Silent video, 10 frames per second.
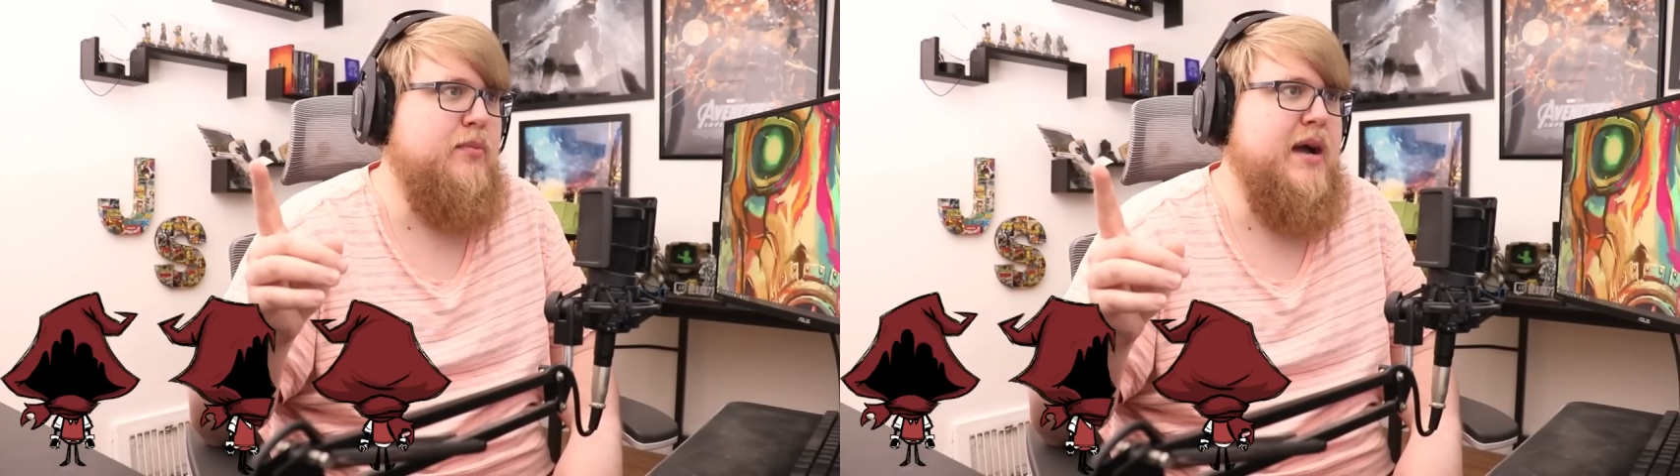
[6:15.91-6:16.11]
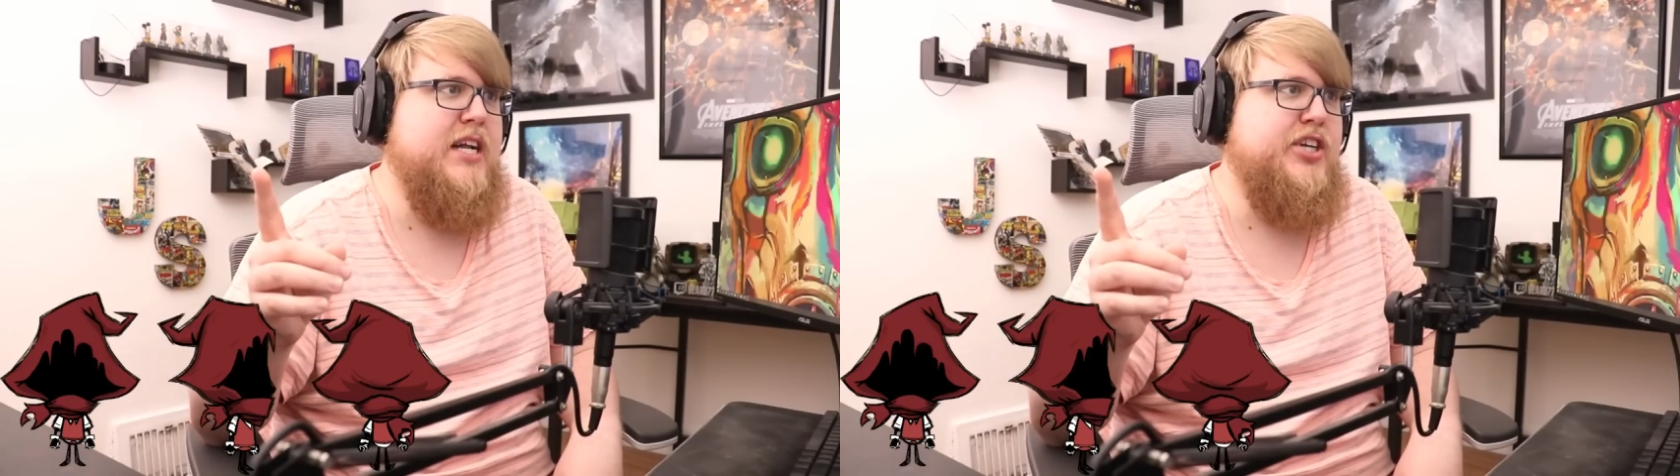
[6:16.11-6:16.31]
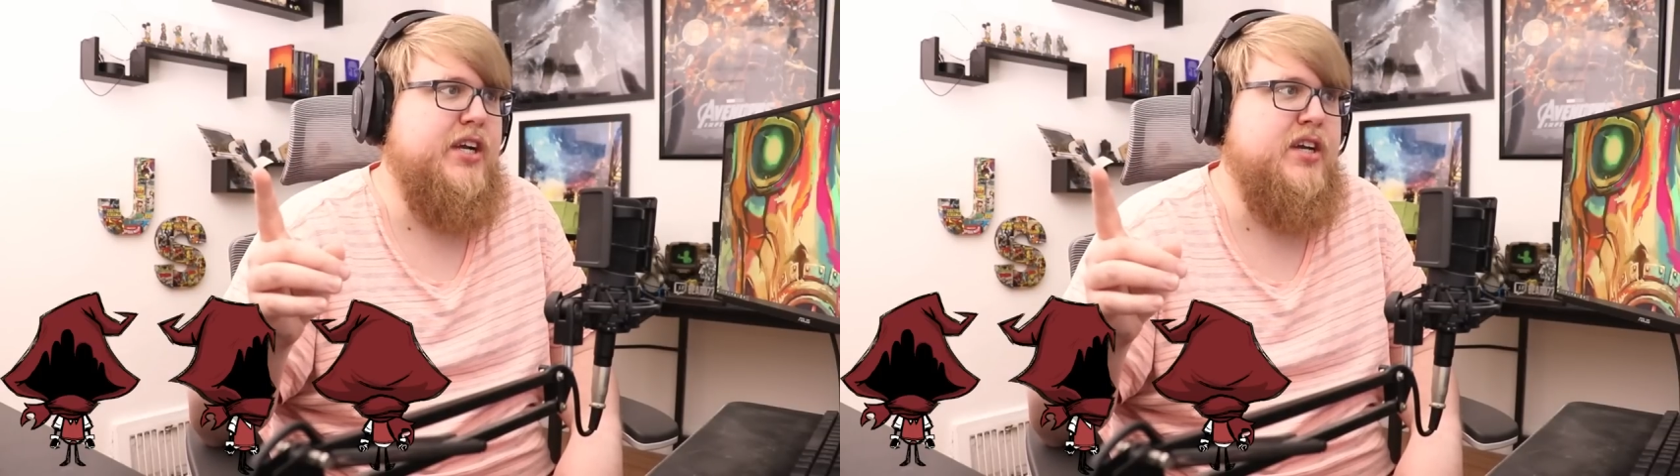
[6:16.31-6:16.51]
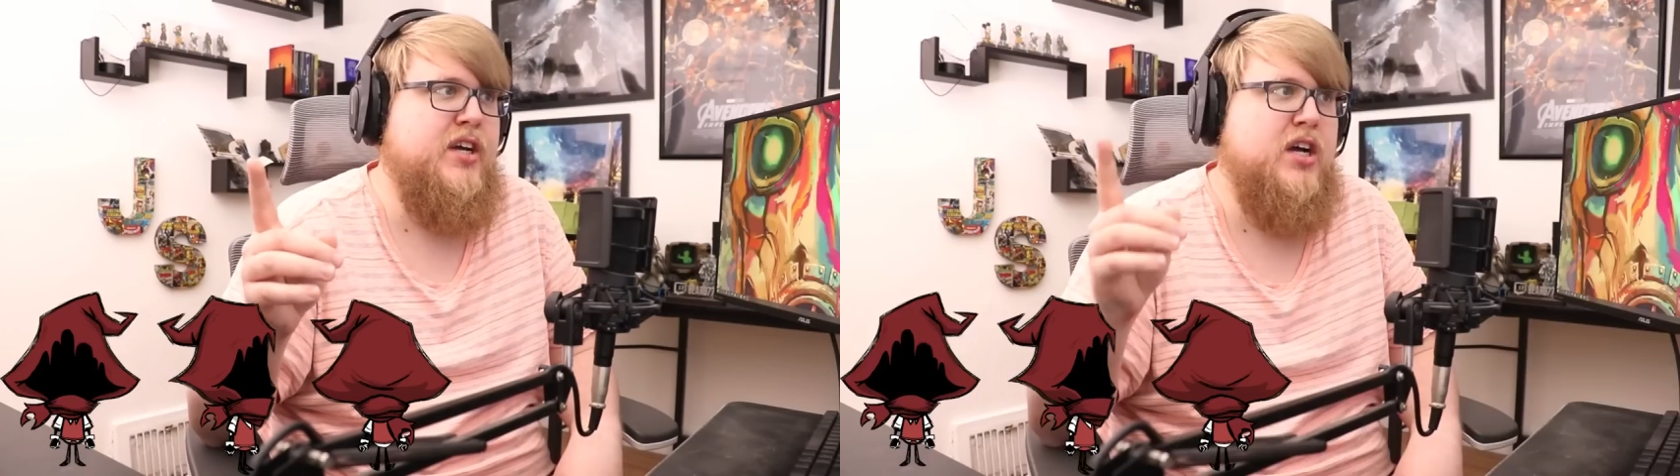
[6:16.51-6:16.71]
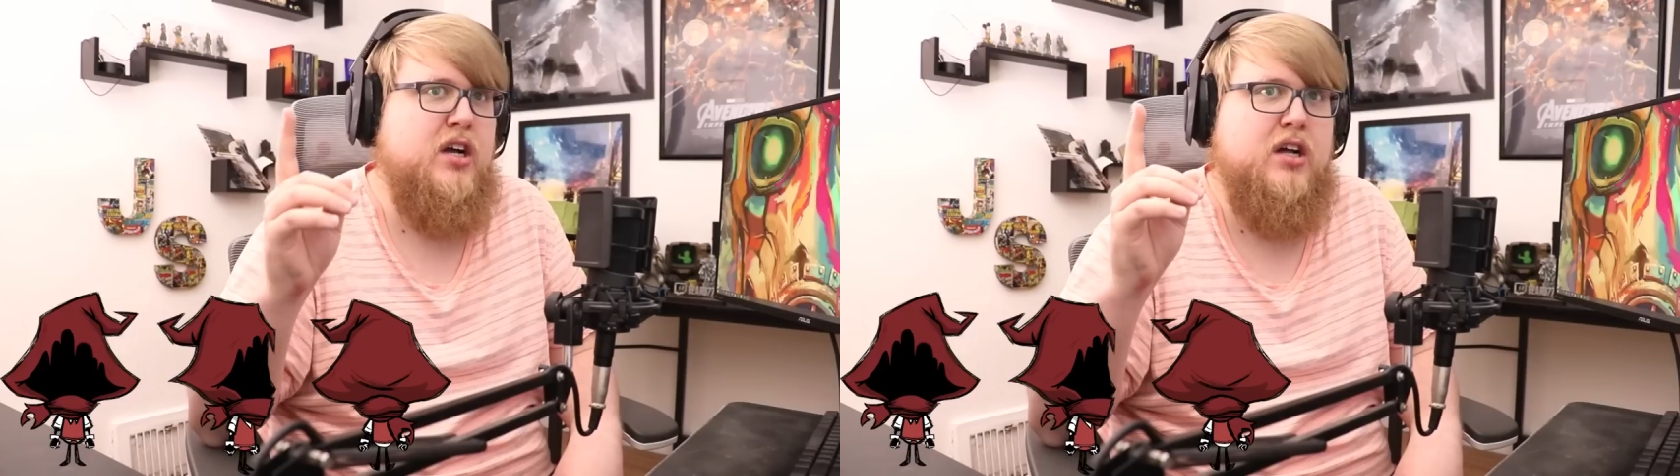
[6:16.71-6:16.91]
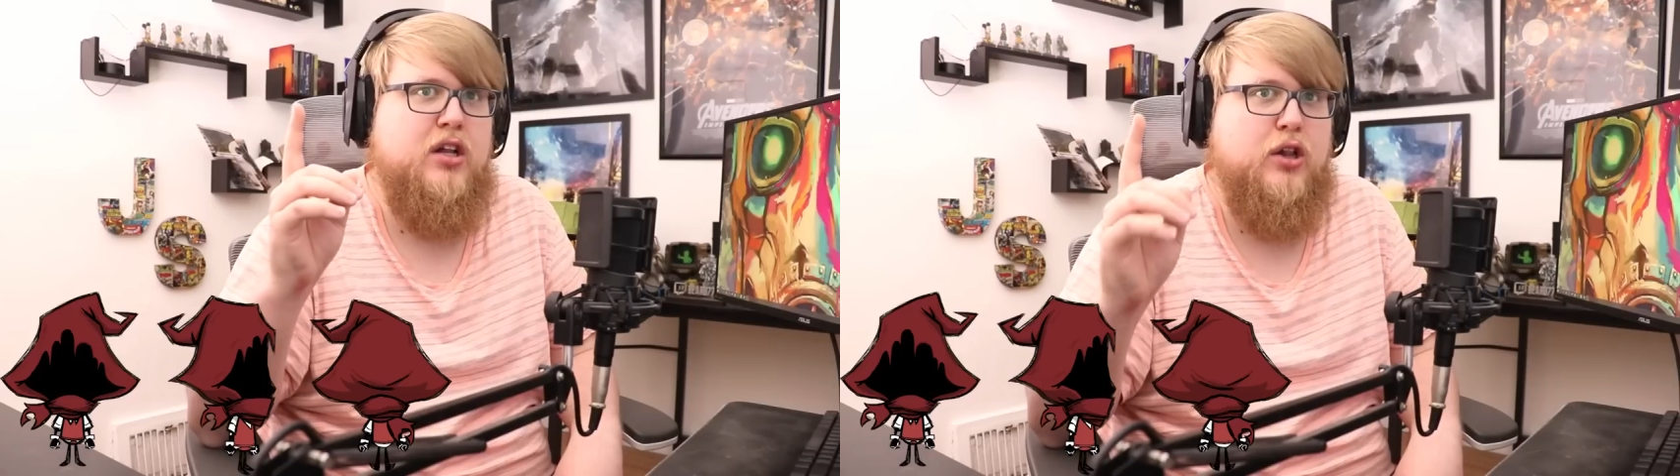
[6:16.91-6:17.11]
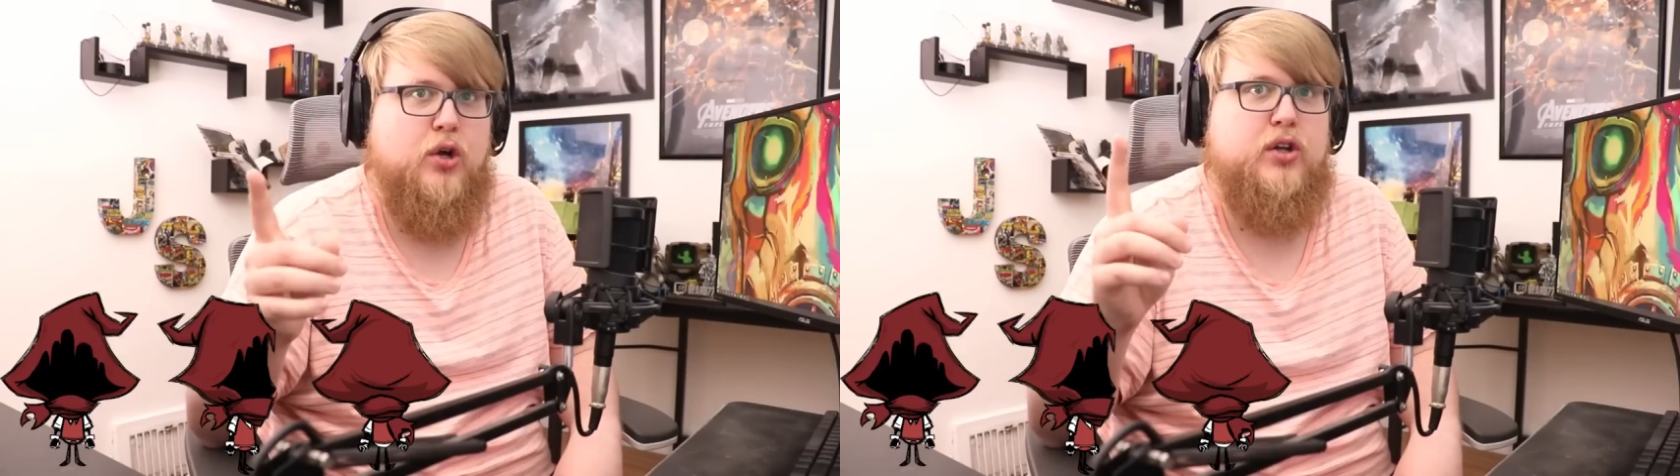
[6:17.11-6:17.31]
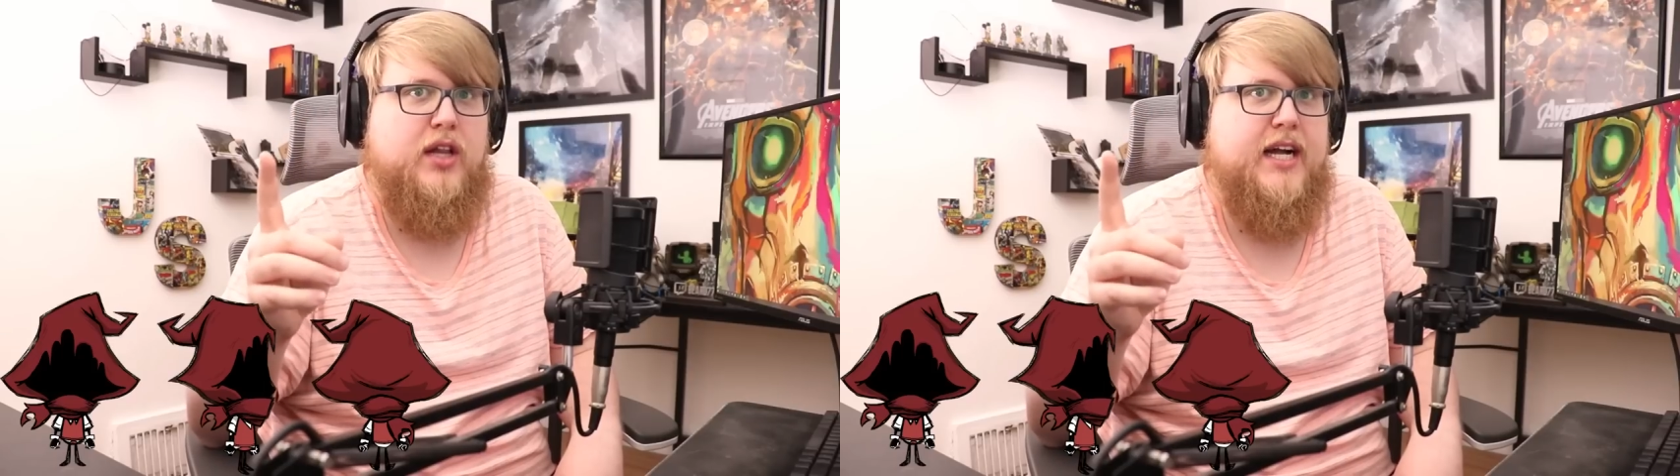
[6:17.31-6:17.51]
magic
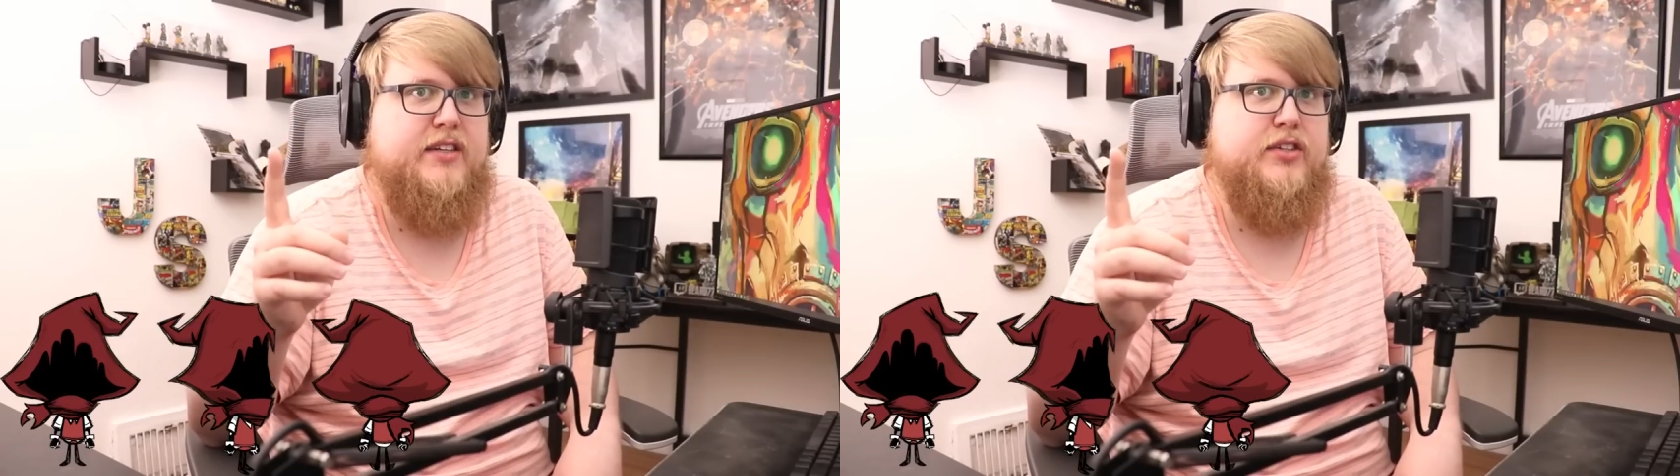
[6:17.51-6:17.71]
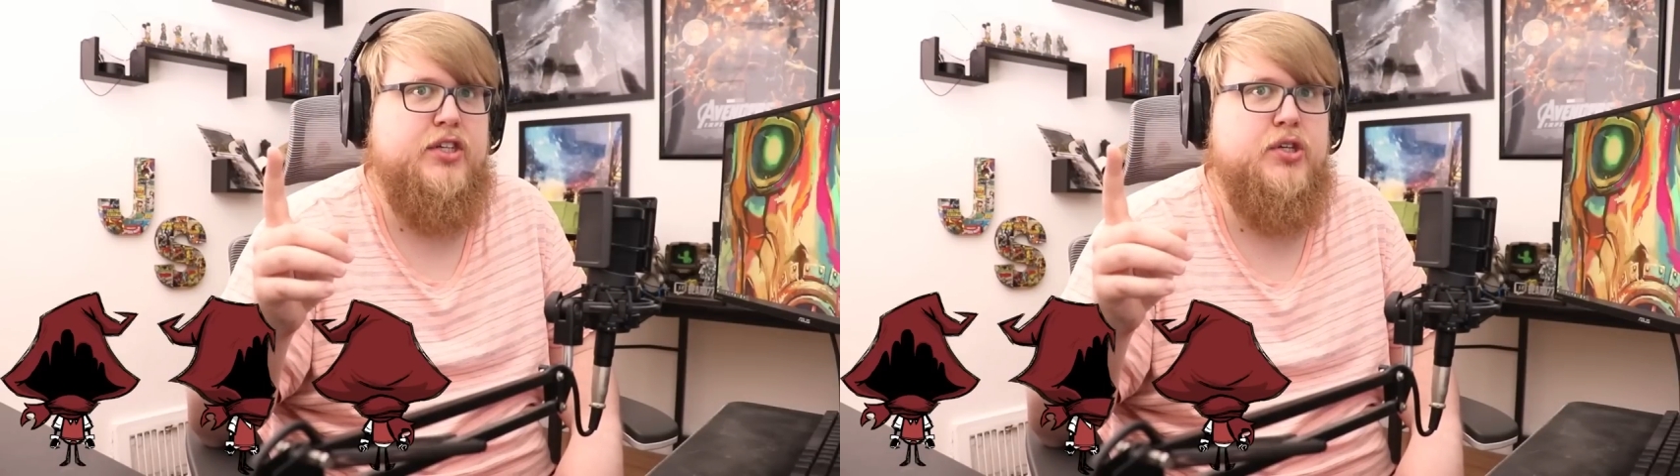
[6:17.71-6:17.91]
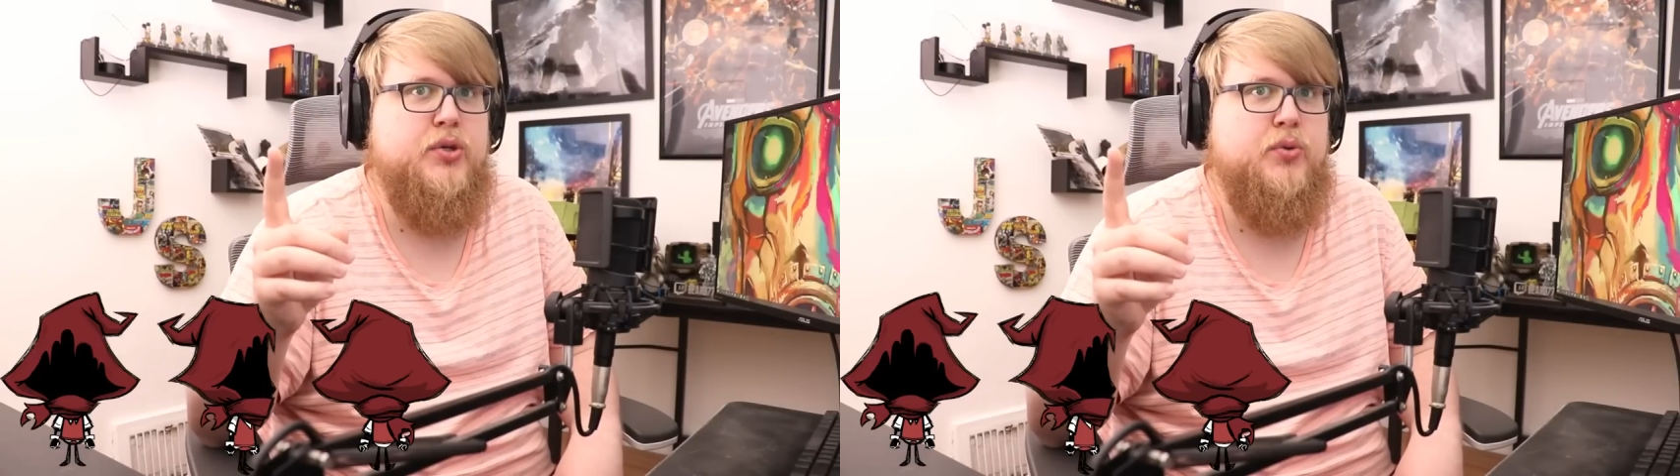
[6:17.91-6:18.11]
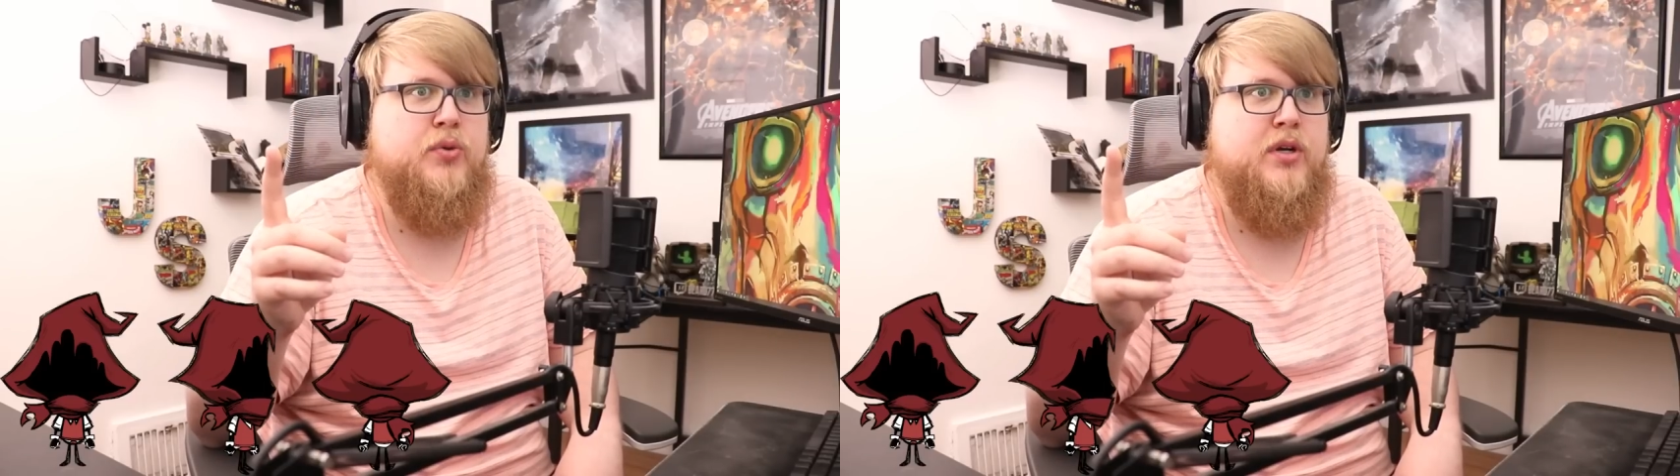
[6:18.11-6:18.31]
look like to you?